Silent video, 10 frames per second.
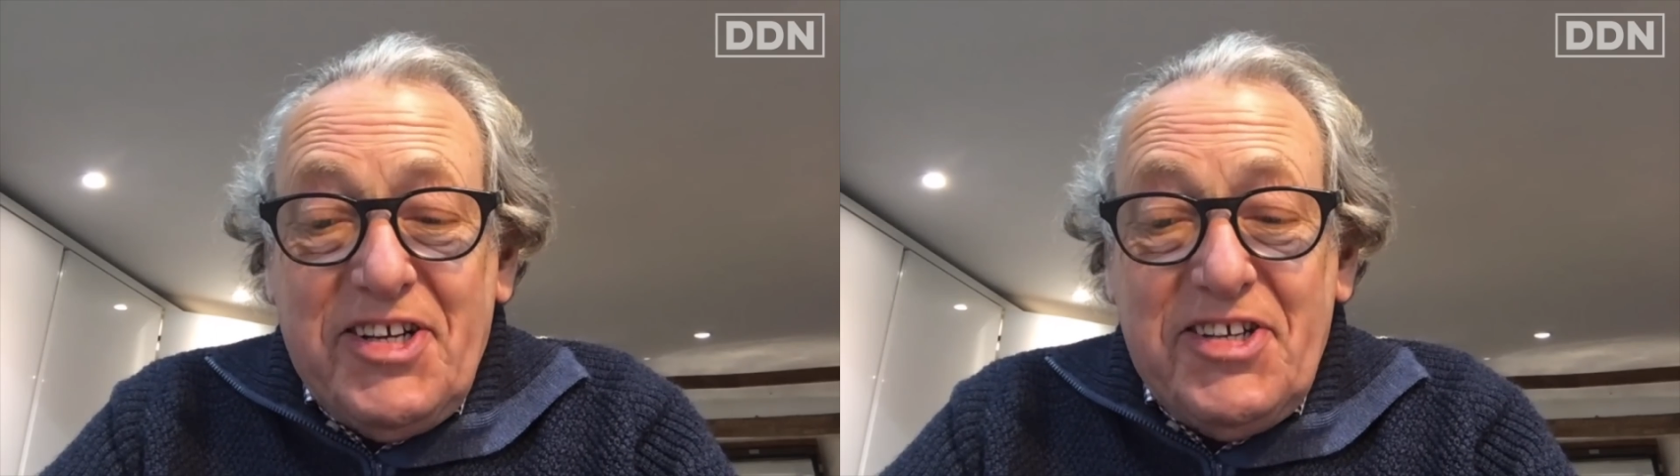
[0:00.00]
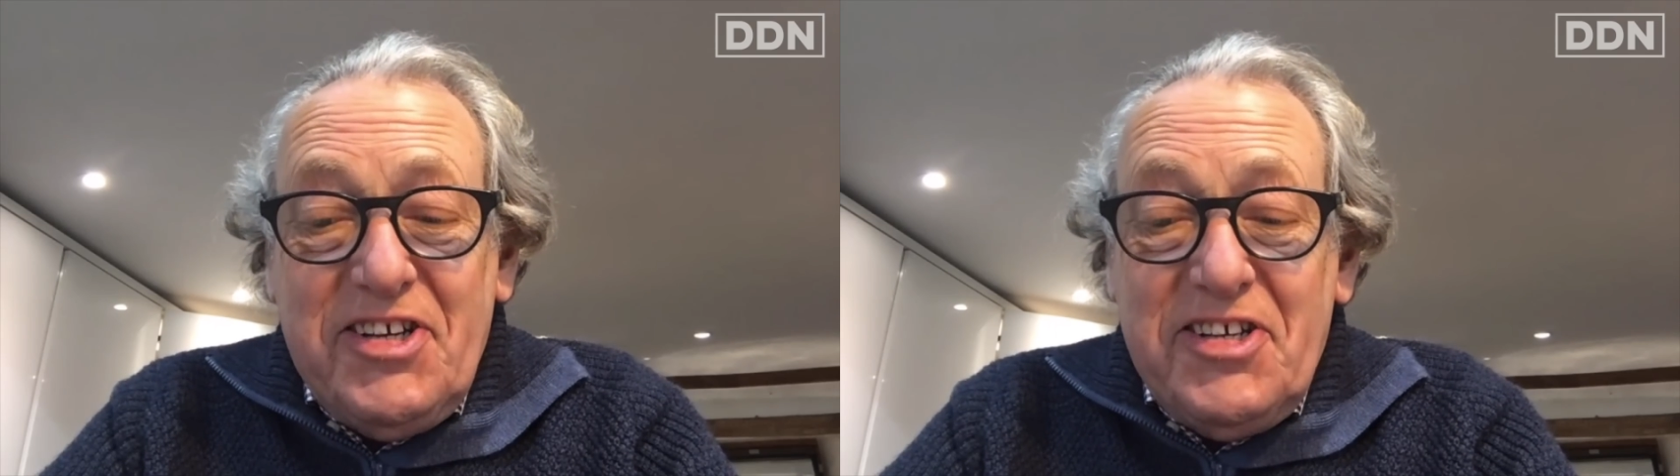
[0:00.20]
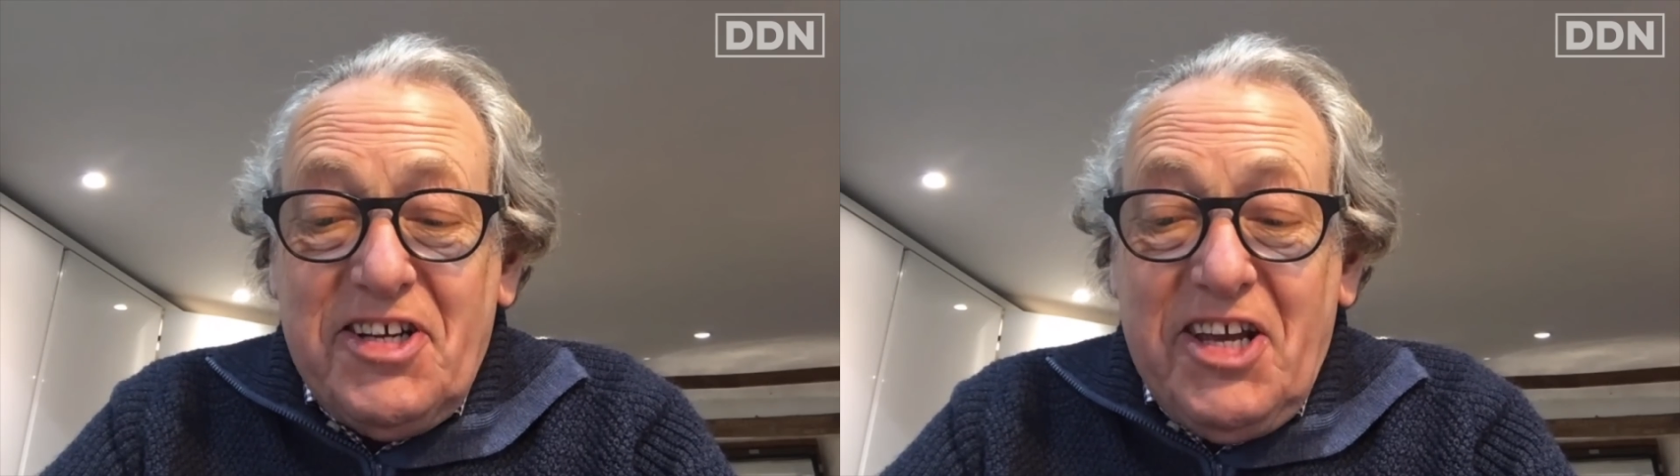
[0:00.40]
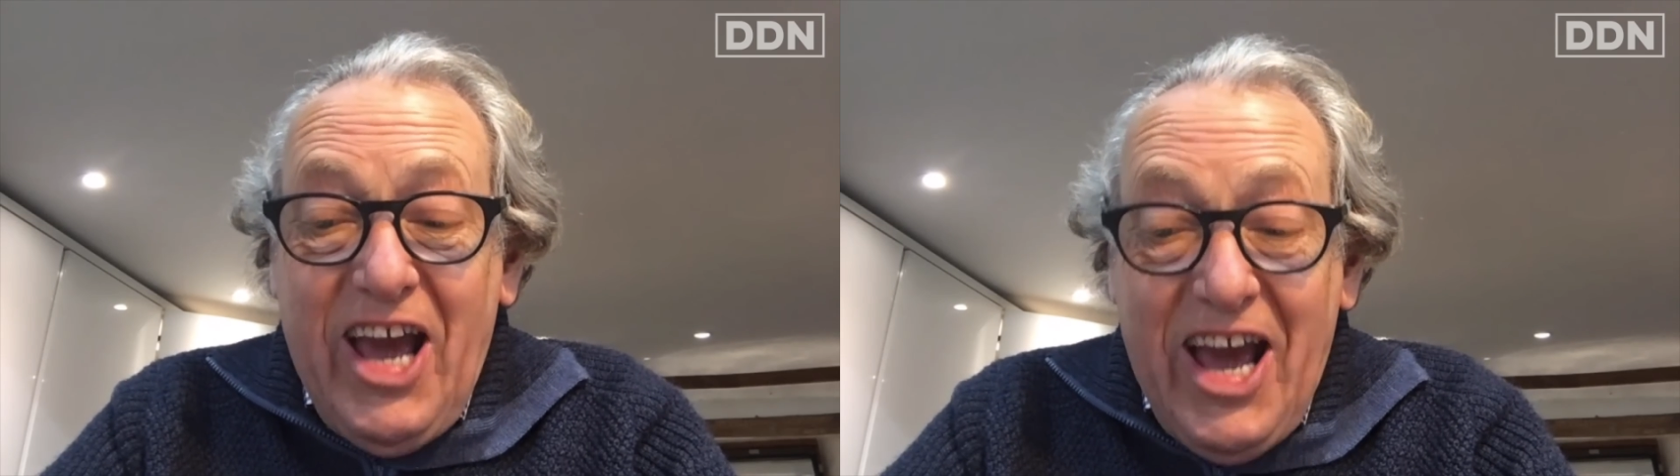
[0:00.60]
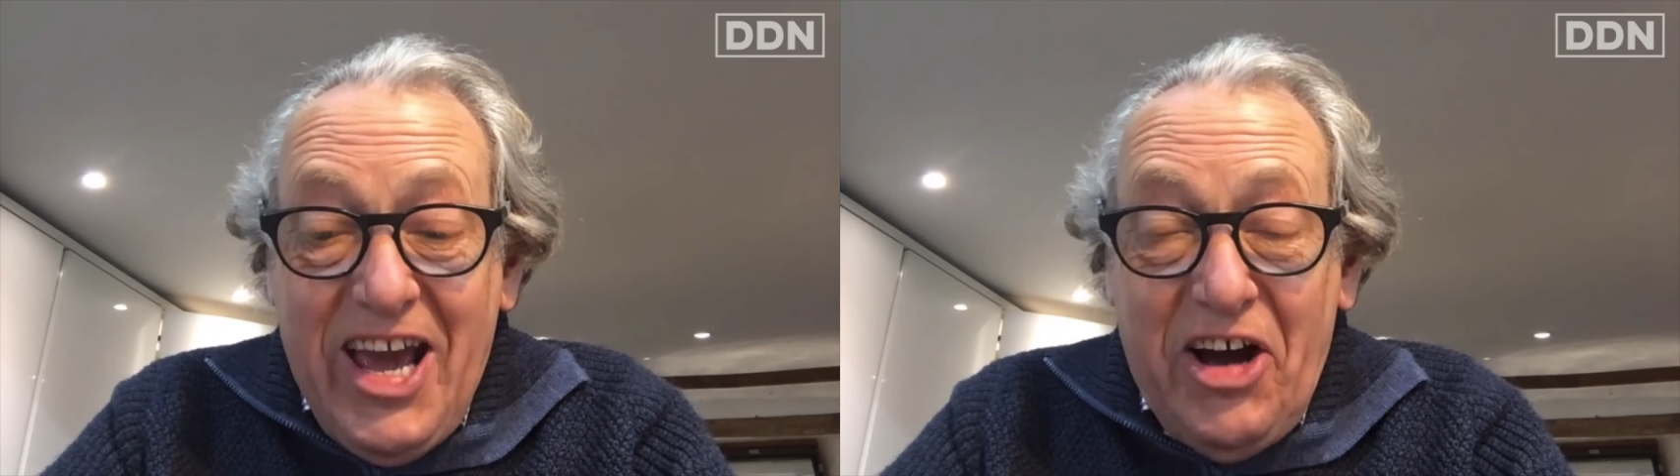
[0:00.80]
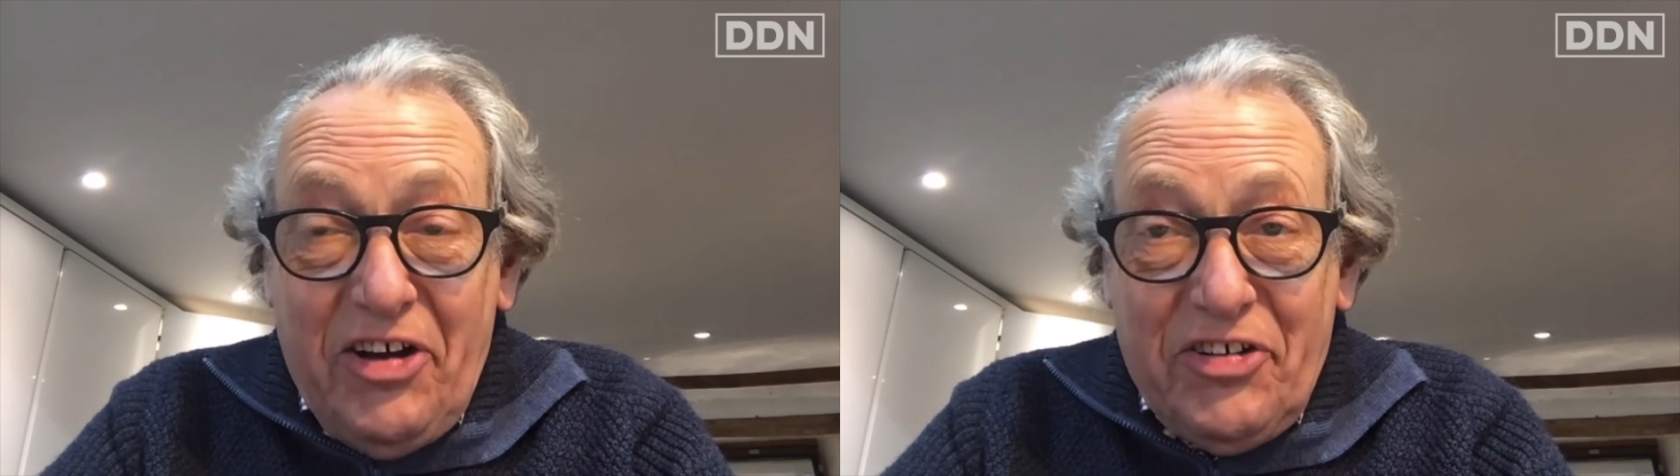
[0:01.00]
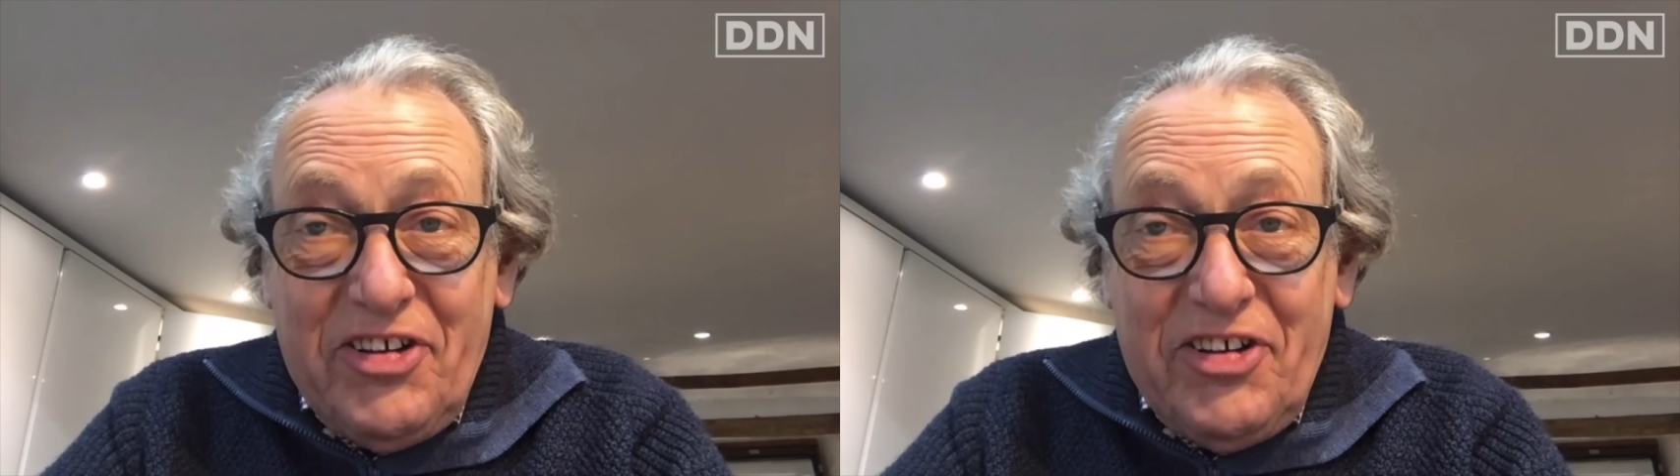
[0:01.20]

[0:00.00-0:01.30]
This is chaos.